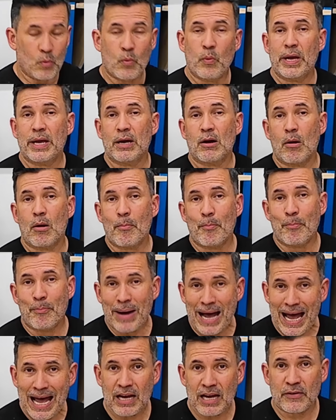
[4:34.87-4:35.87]
We are
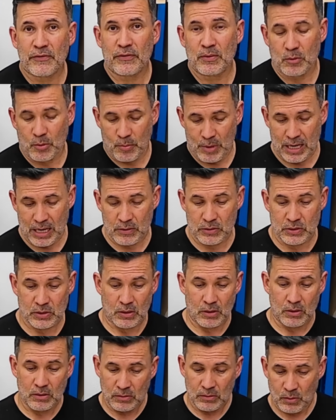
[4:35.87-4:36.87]
back from the miter
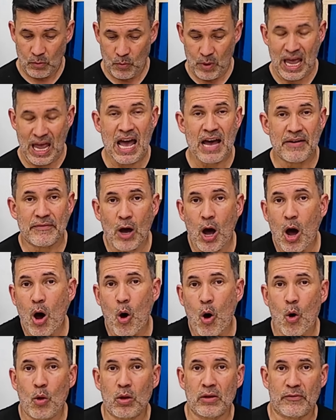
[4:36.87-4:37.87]
saw. We have
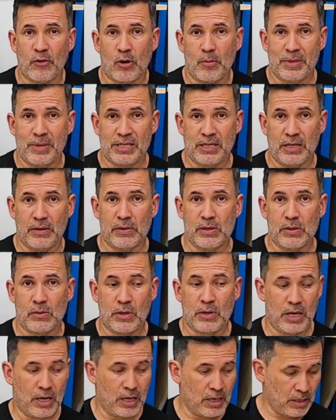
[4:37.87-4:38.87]
all of our material
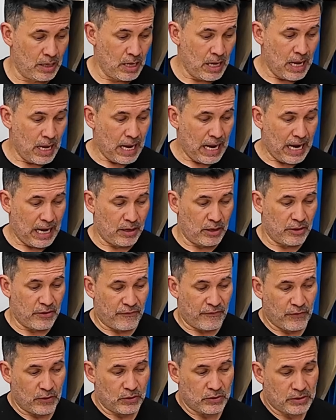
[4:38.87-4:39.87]
cut, and the
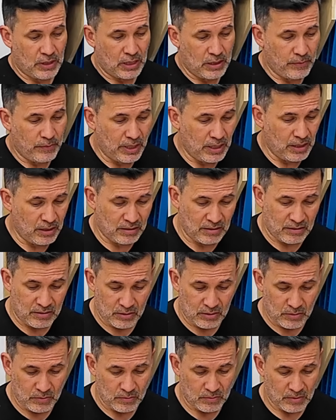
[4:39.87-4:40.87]
first thing we need to
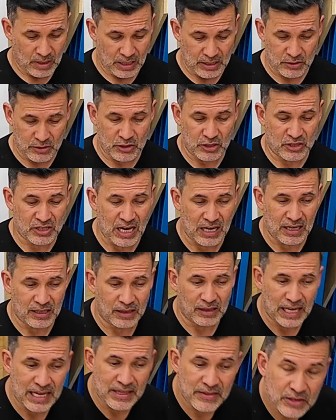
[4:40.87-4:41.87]
do is just kind of lay